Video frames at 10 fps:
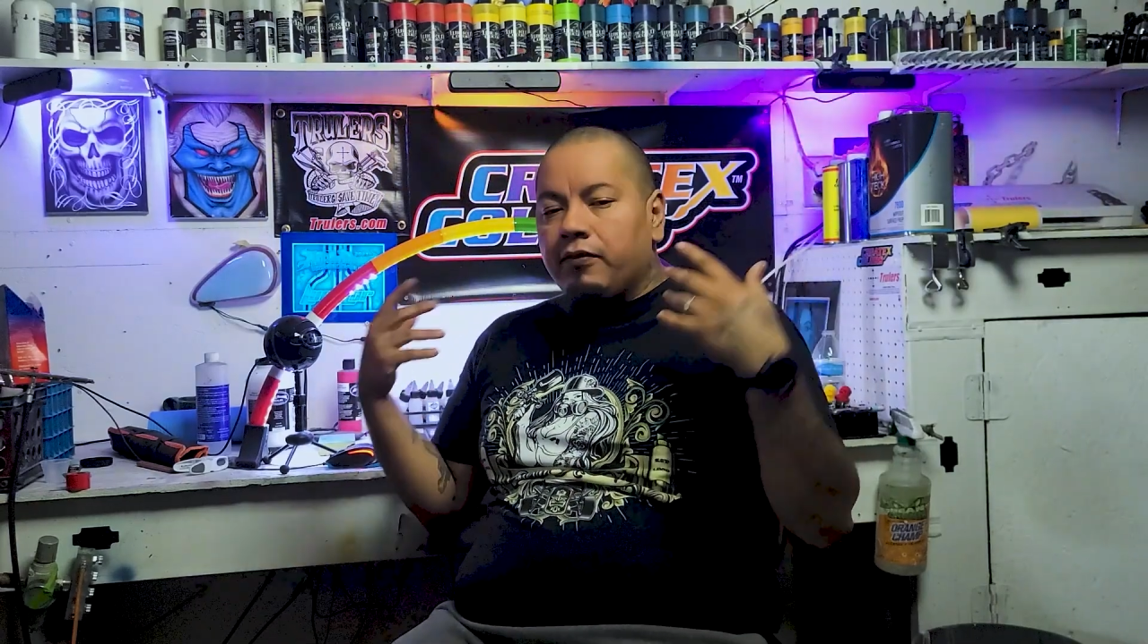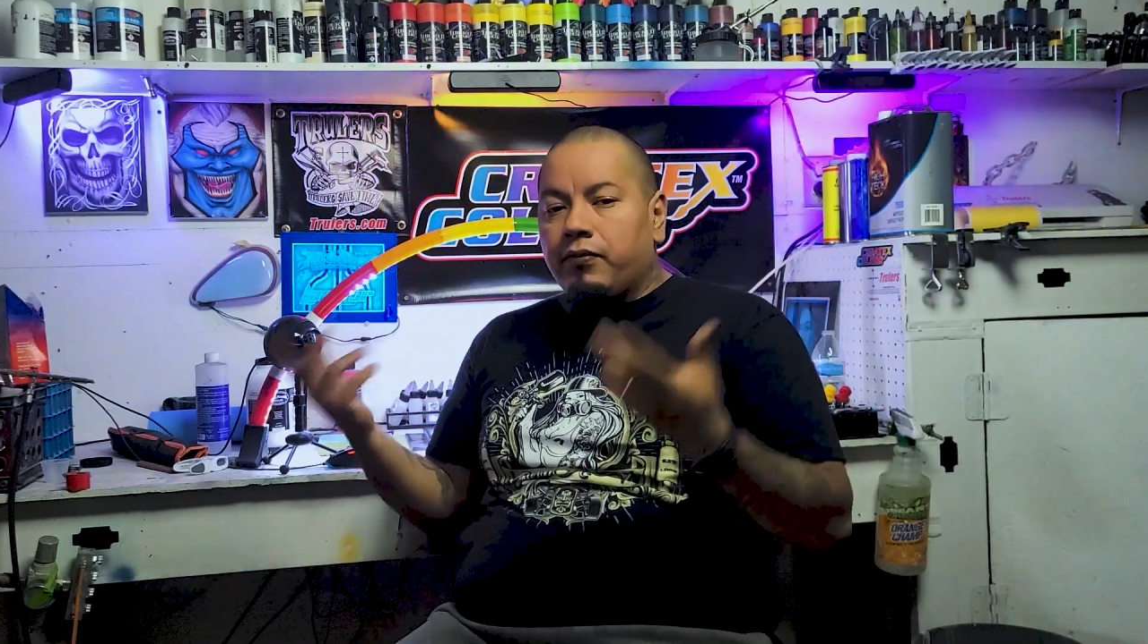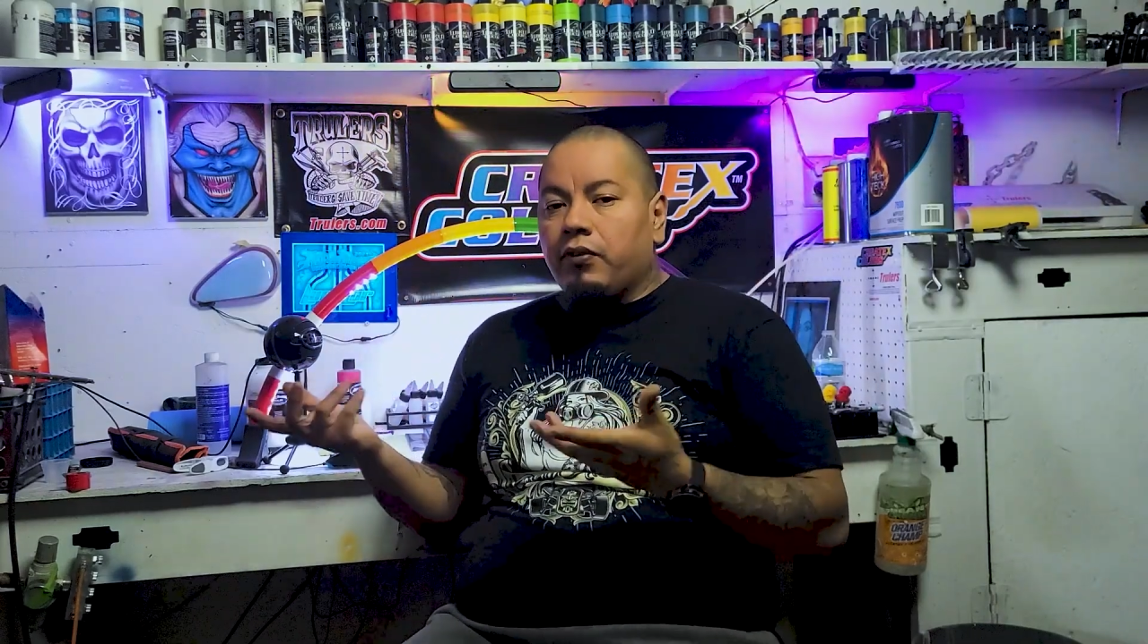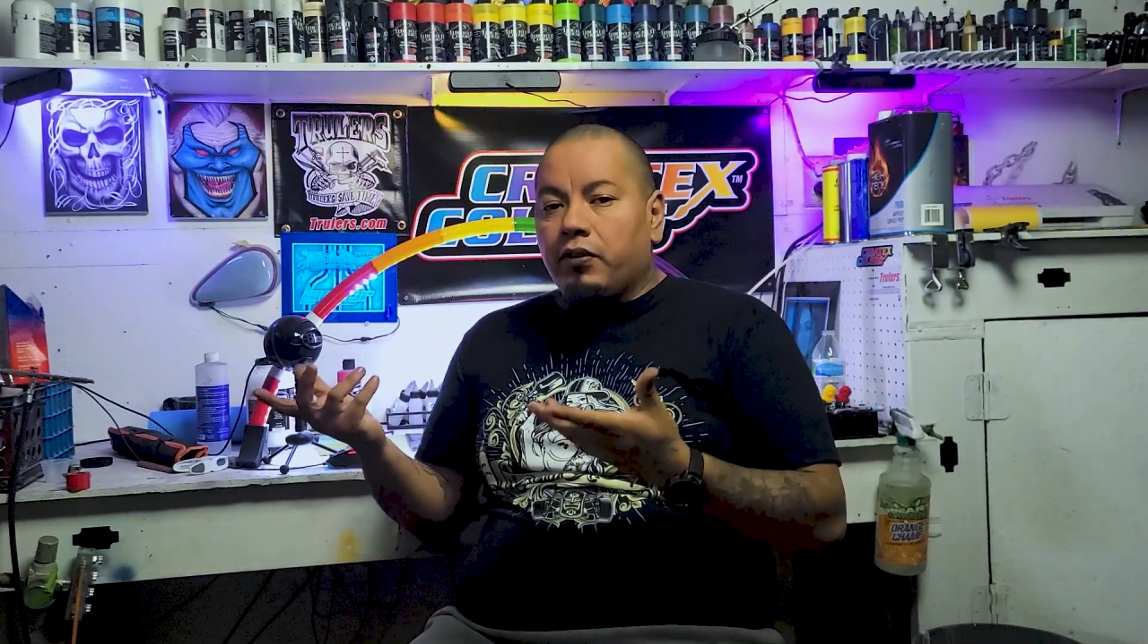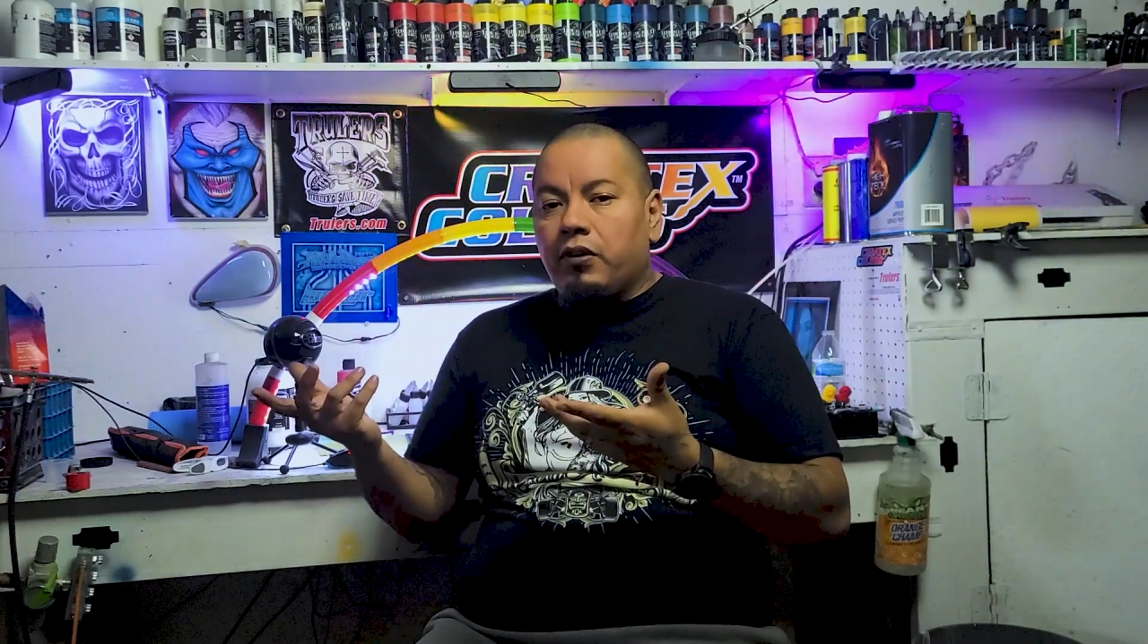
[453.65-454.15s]

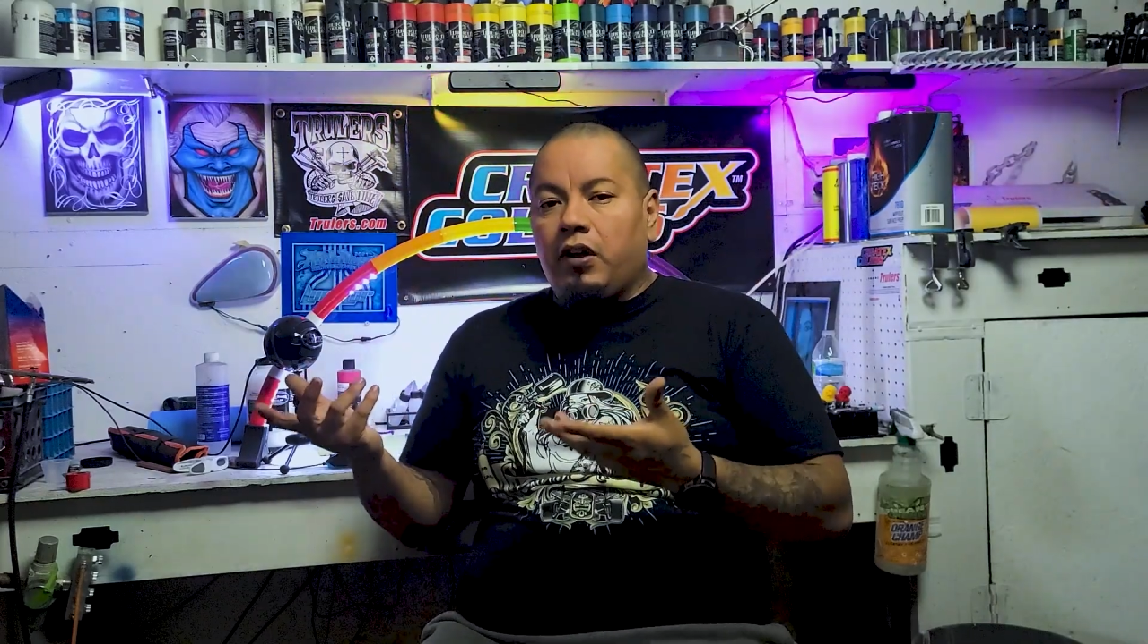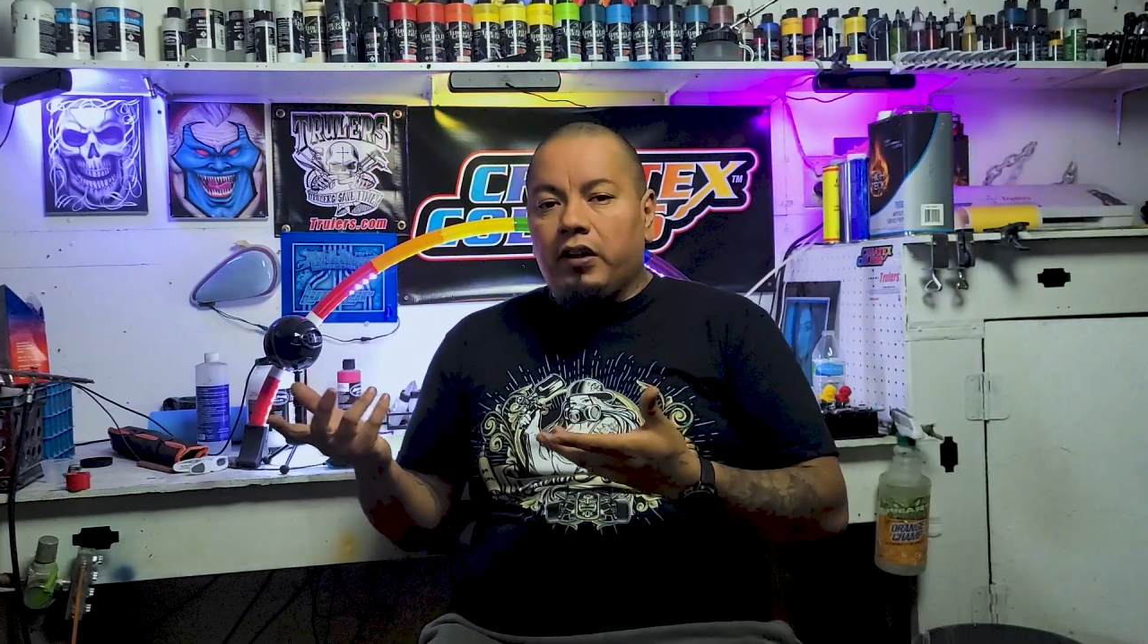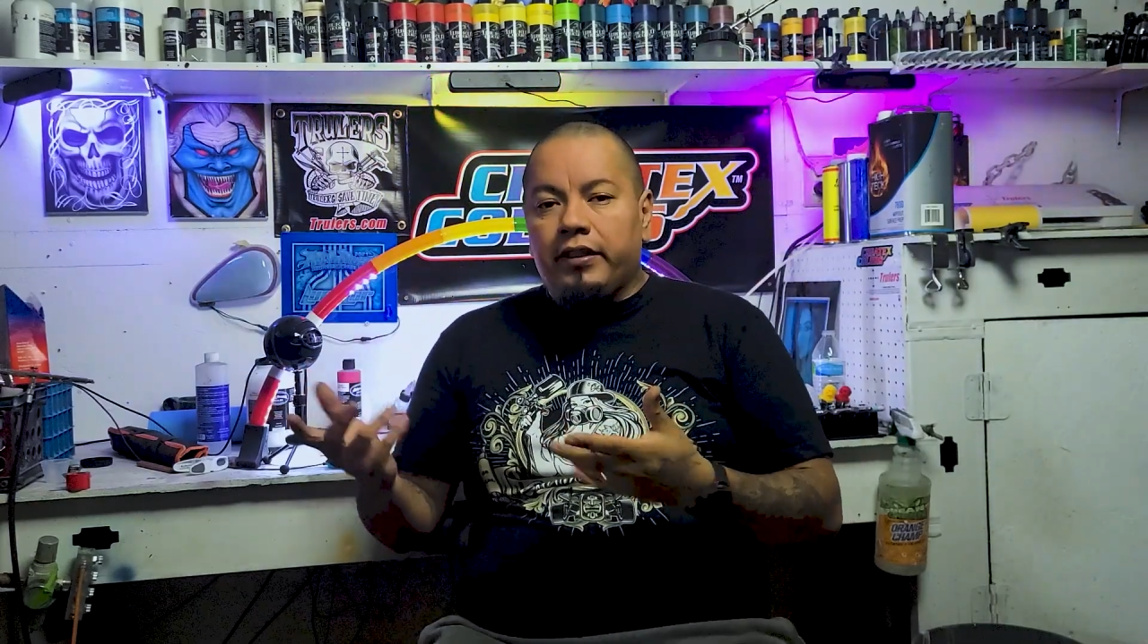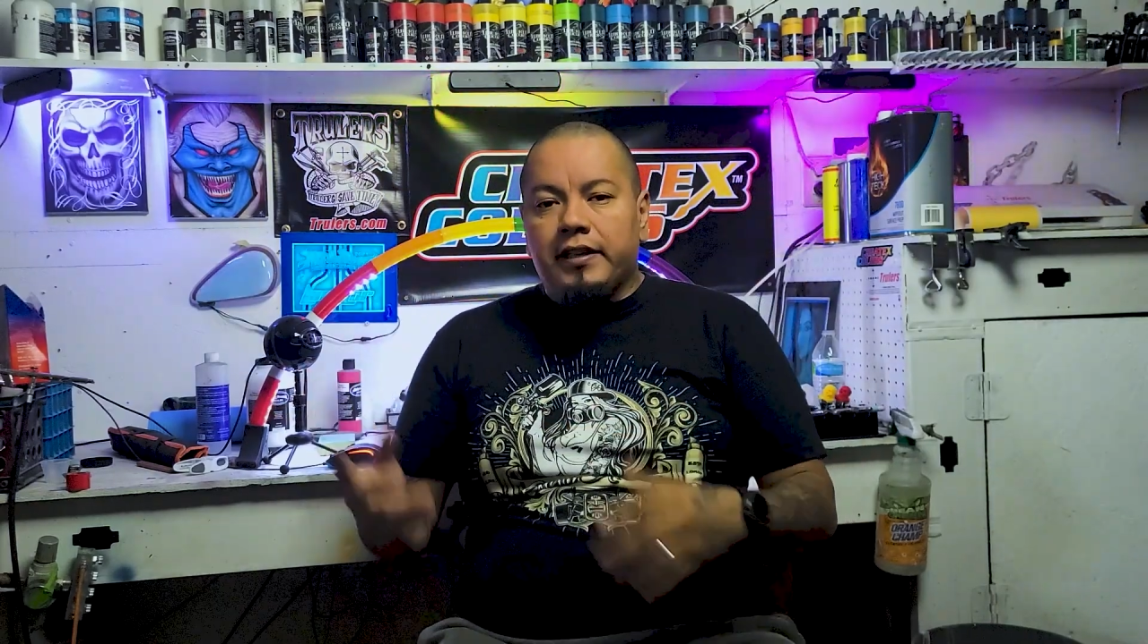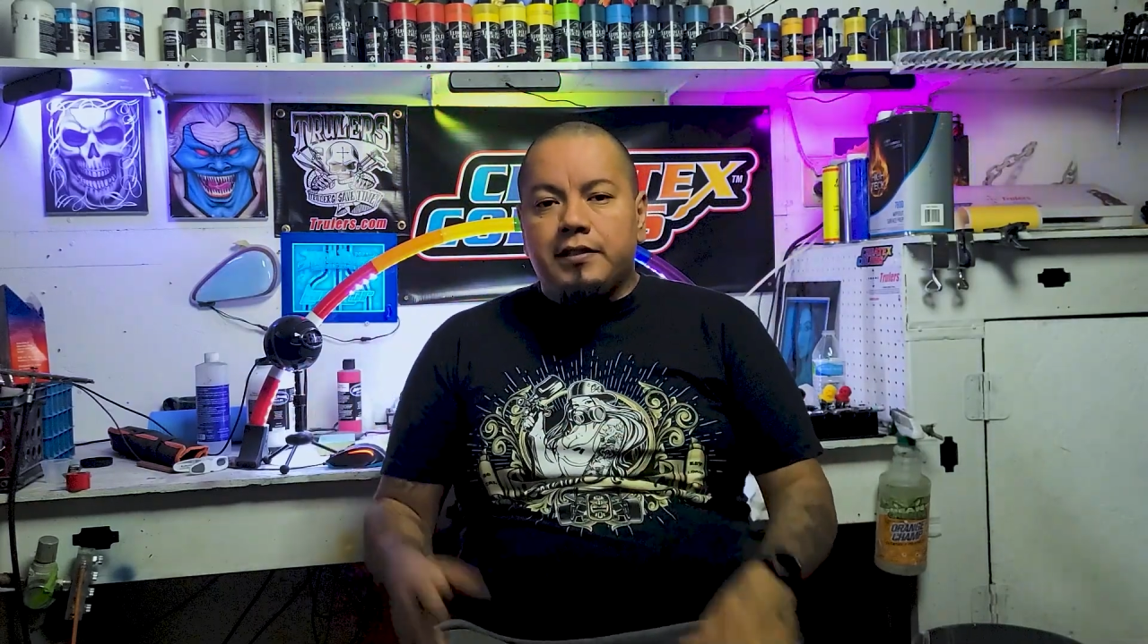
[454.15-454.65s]
for
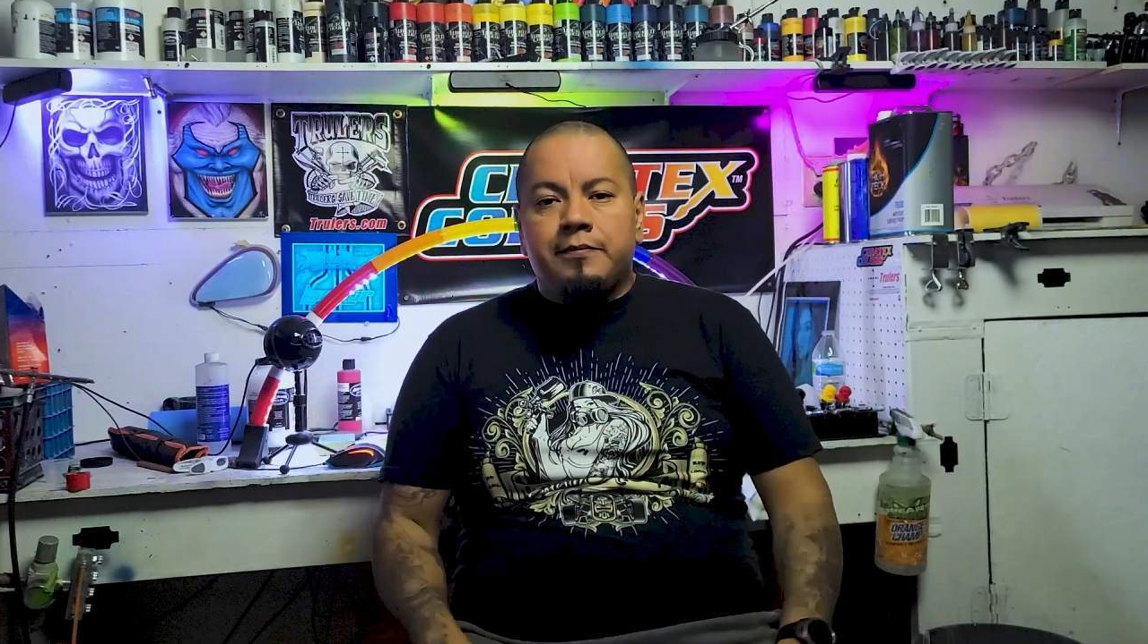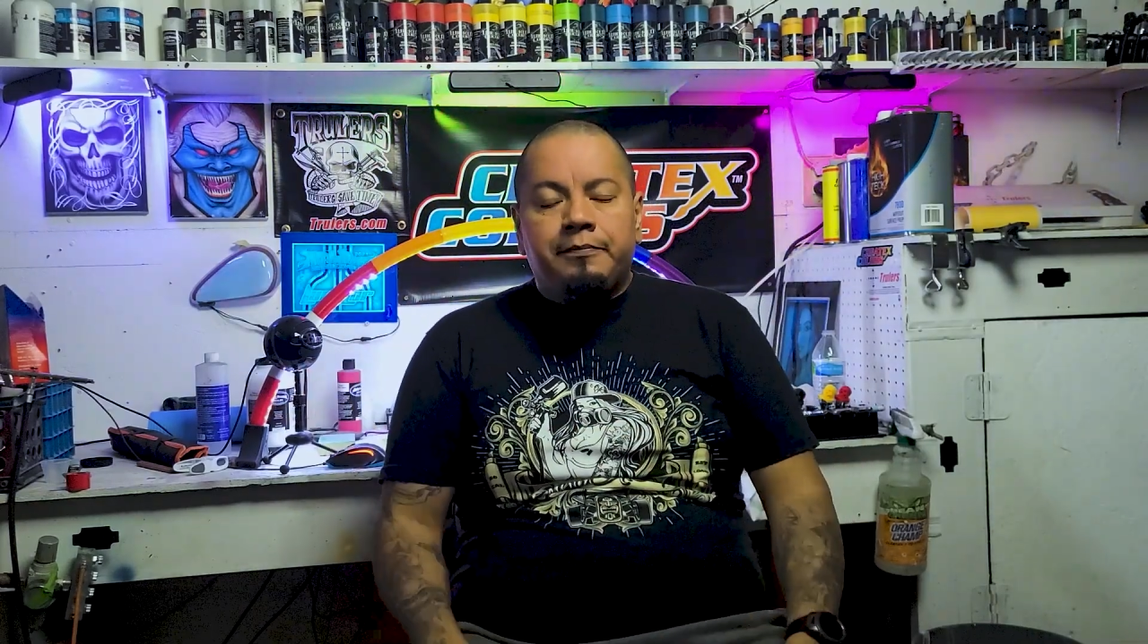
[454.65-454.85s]
all of this.